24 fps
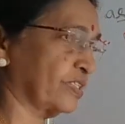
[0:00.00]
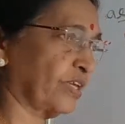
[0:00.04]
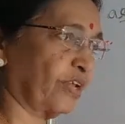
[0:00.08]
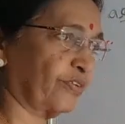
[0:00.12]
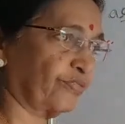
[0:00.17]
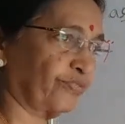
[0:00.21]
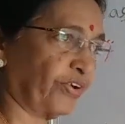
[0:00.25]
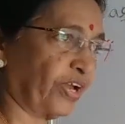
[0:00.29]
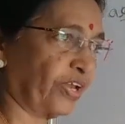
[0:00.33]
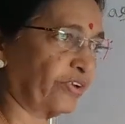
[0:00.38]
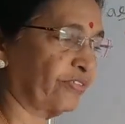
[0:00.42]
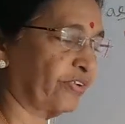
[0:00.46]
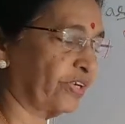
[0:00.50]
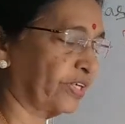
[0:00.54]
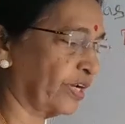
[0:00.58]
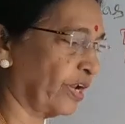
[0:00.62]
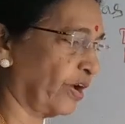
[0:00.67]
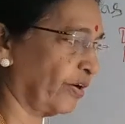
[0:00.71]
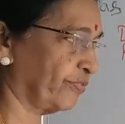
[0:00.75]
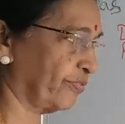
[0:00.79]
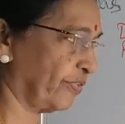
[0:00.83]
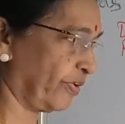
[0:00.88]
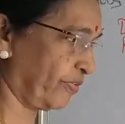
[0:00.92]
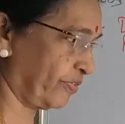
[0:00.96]
or
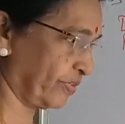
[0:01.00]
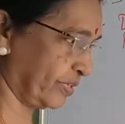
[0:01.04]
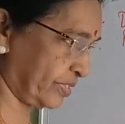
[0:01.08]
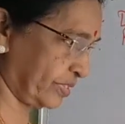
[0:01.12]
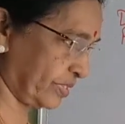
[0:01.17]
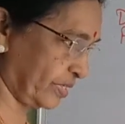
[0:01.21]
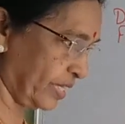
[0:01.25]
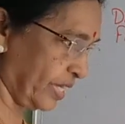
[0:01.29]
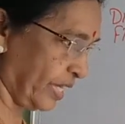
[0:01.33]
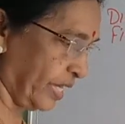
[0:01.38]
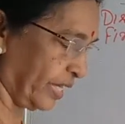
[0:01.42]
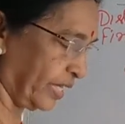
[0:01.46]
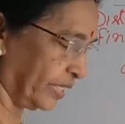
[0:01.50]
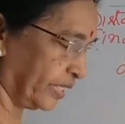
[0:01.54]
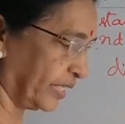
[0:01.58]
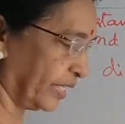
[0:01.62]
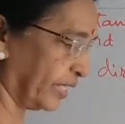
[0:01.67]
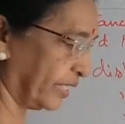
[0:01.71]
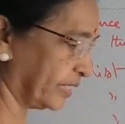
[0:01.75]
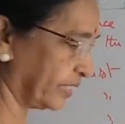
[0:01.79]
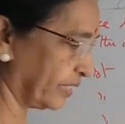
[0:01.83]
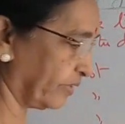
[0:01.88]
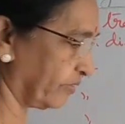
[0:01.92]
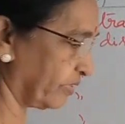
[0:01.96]
5.5 hours,
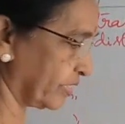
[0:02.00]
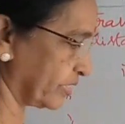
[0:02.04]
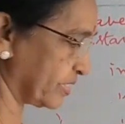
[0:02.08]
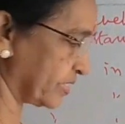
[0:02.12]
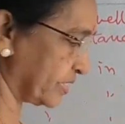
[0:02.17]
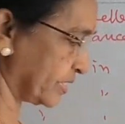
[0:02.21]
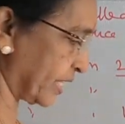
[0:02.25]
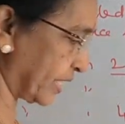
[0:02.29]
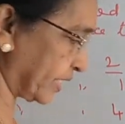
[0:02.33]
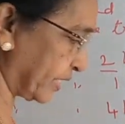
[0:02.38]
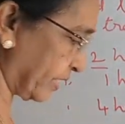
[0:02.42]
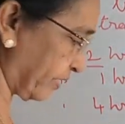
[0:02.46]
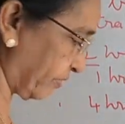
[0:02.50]
8 hours, 10